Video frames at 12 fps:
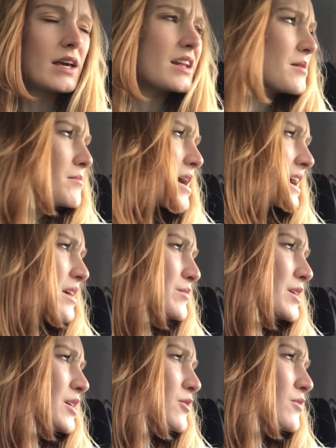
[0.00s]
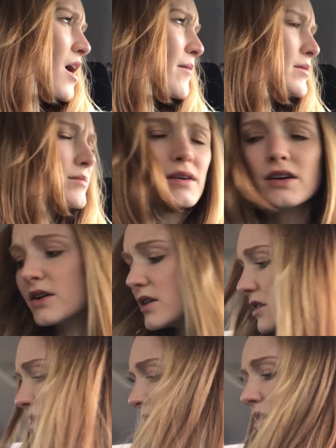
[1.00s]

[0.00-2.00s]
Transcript: in and mugging me or robbing me, or